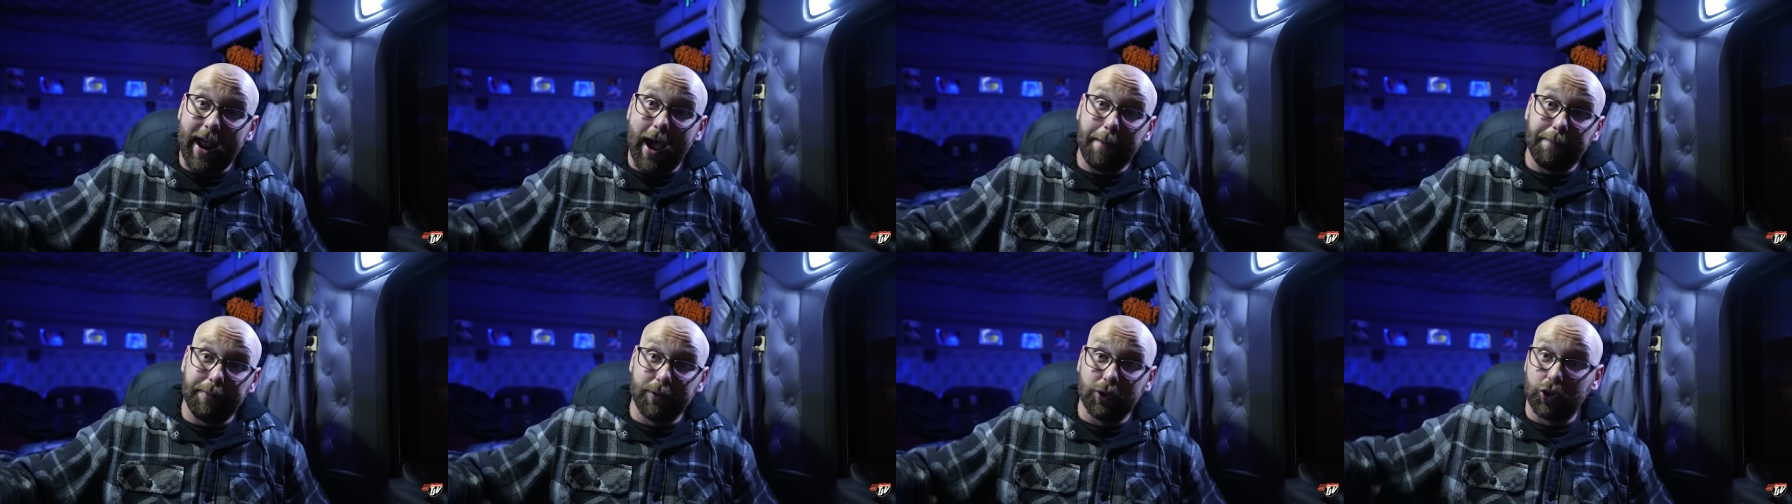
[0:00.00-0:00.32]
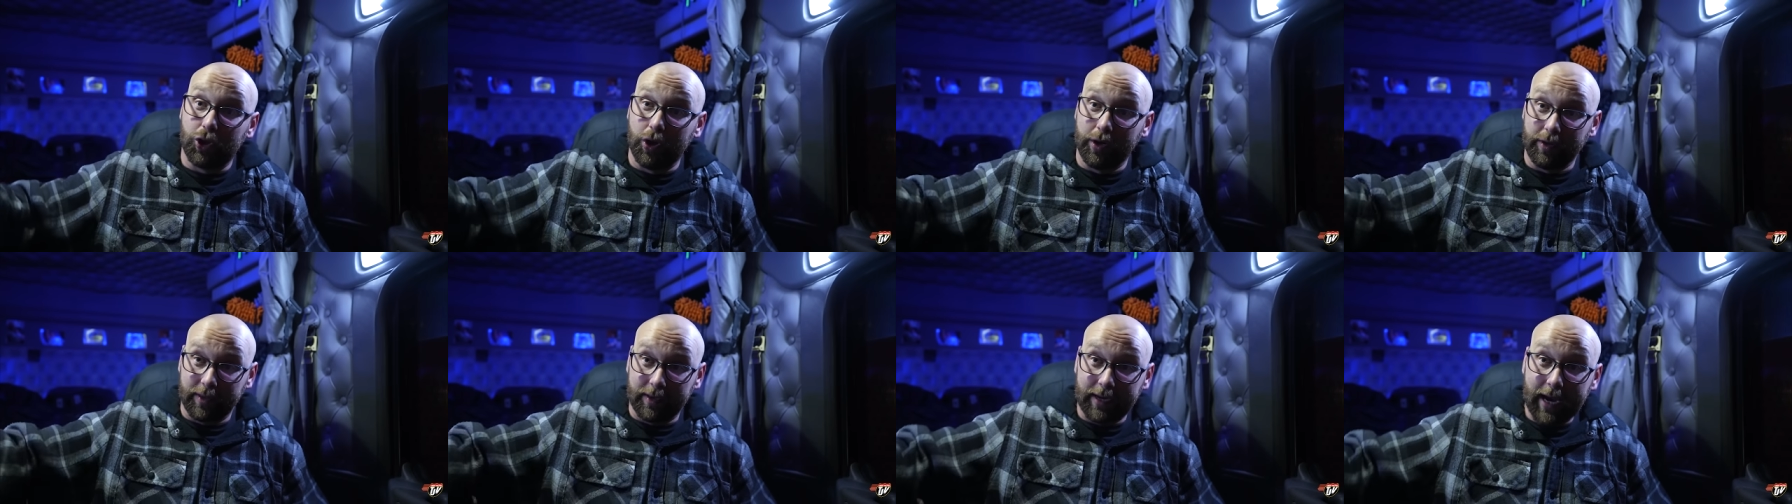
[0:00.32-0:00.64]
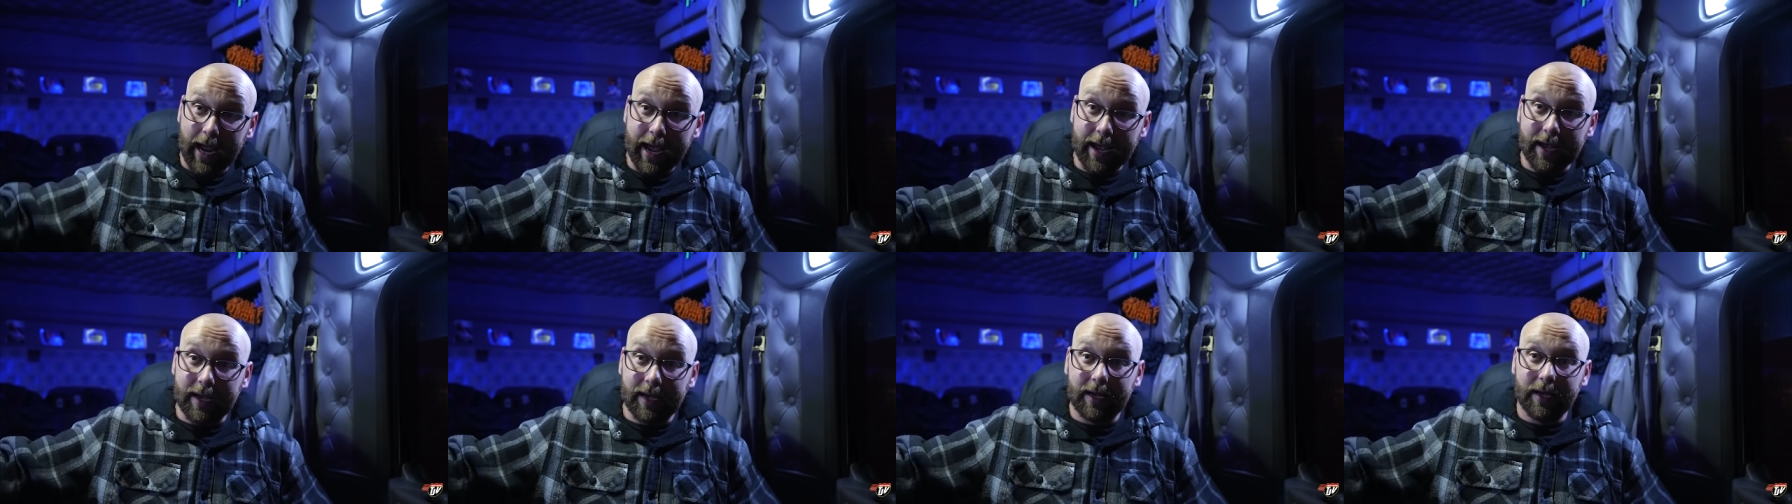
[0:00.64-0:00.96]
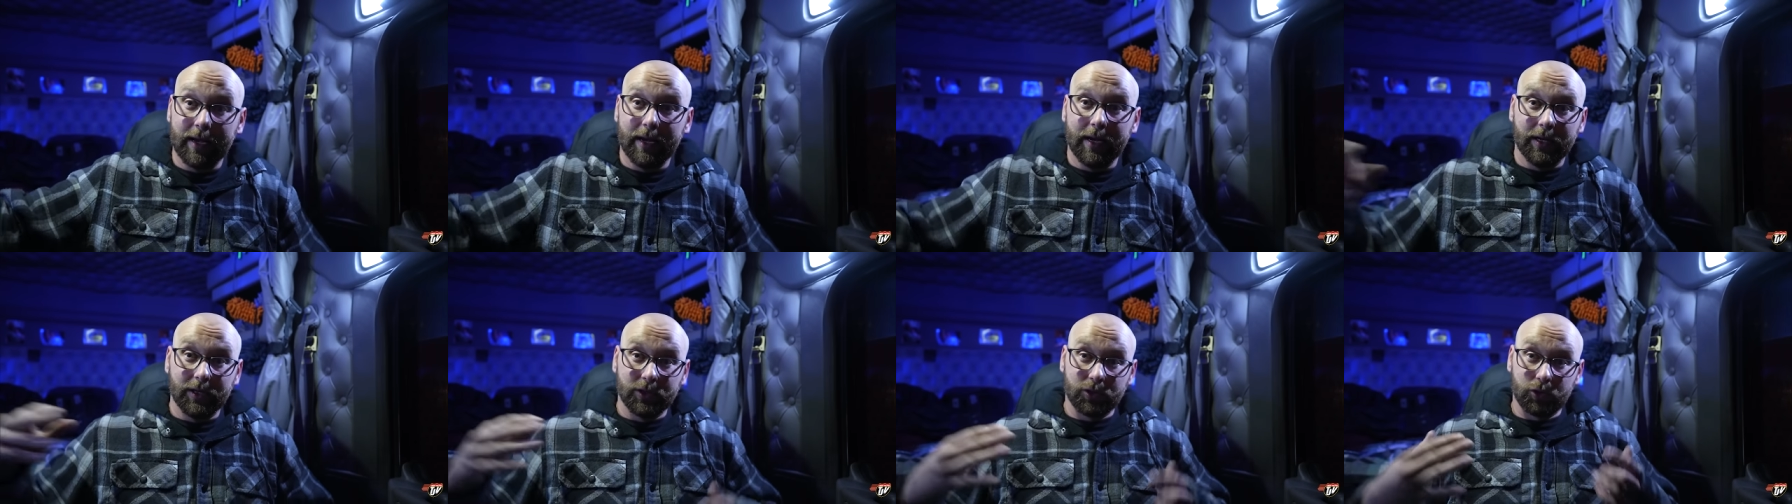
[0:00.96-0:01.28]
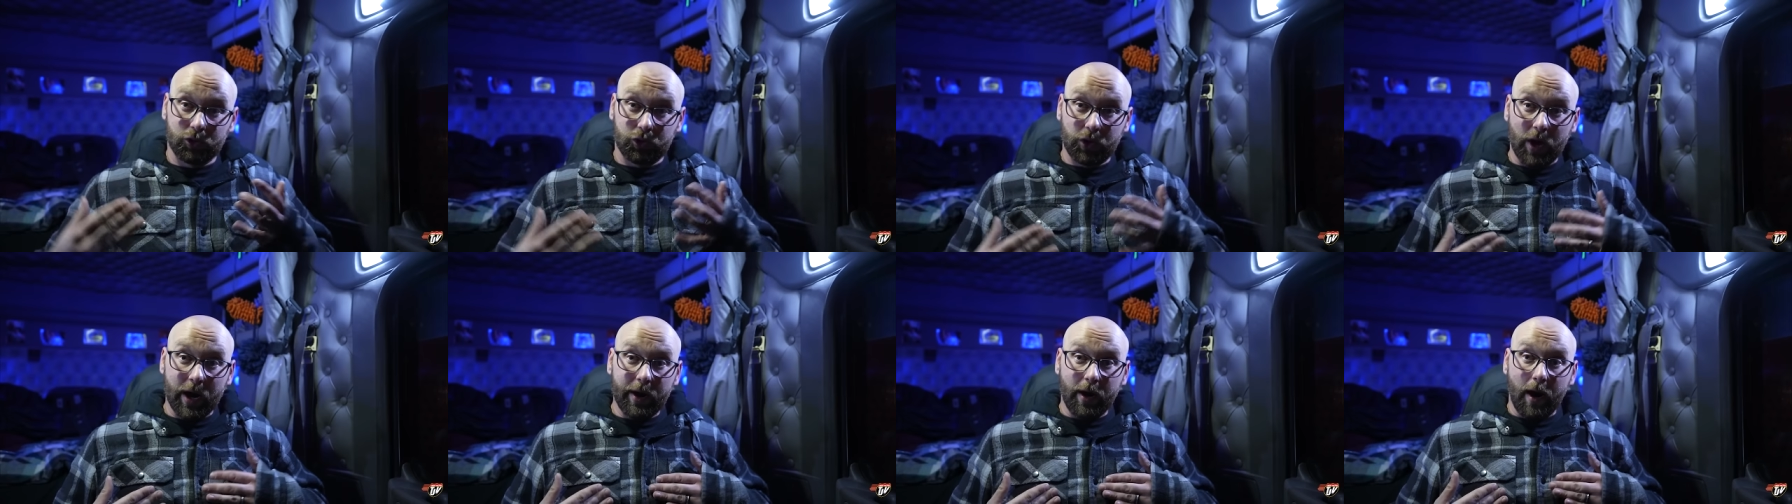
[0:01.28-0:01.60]
happened during the day. So
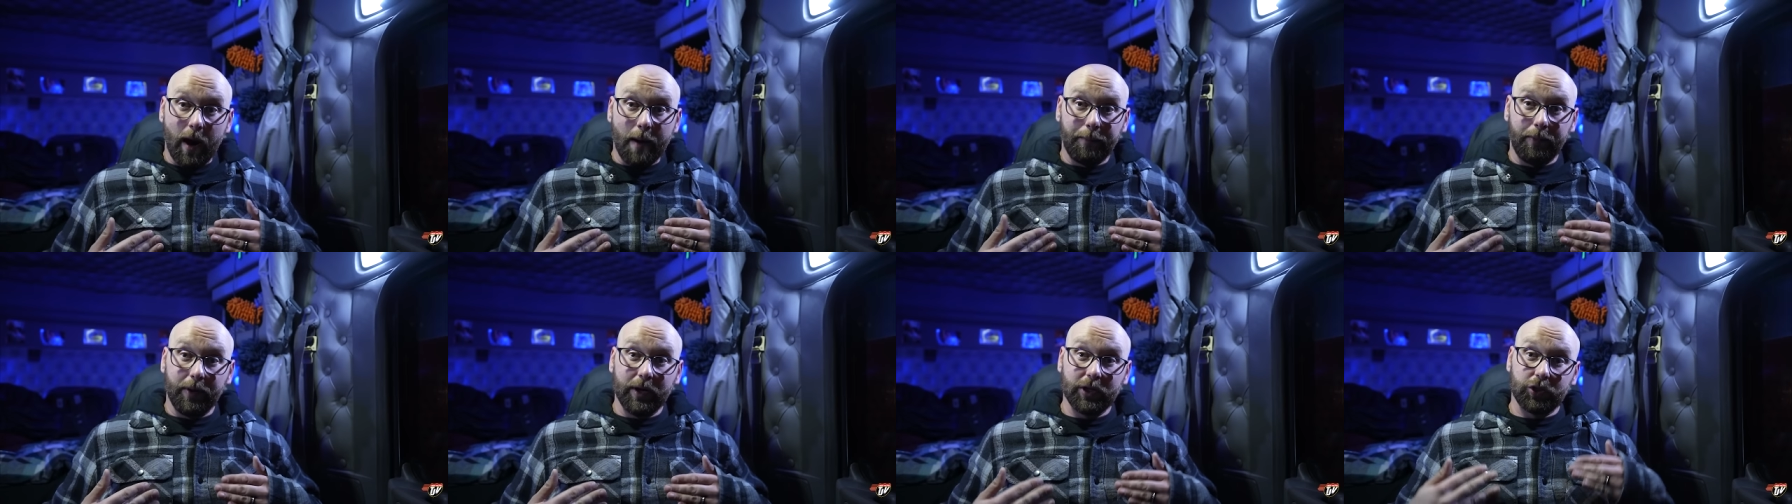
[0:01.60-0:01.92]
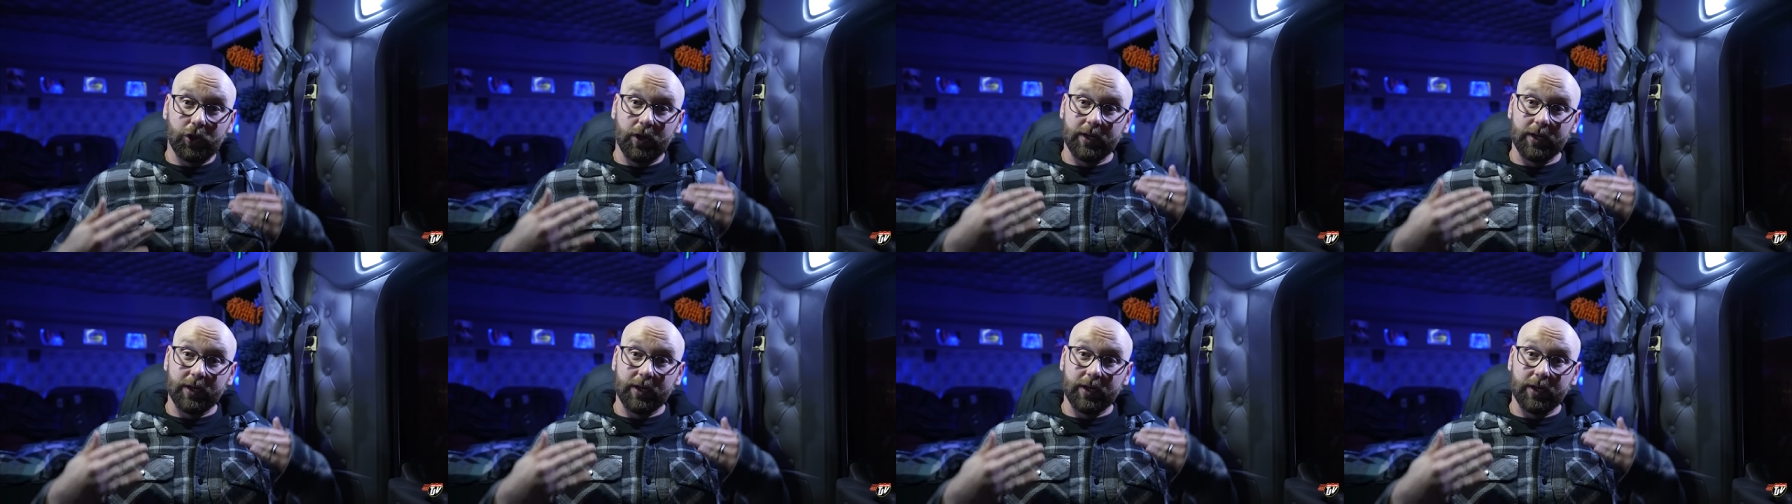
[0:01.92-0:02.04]
try to operate